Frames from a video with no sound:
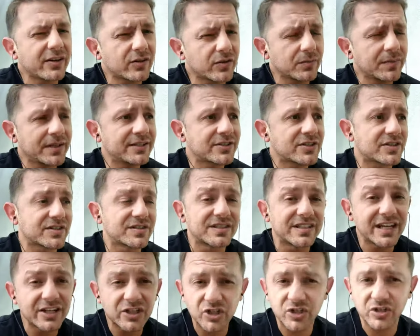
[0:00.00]
I don't mean
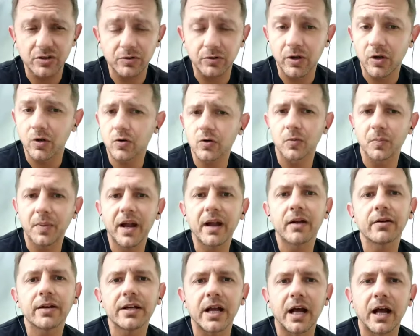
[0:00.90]
just ditch the local
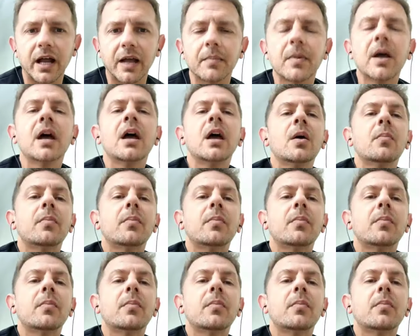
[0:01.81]
paradigm,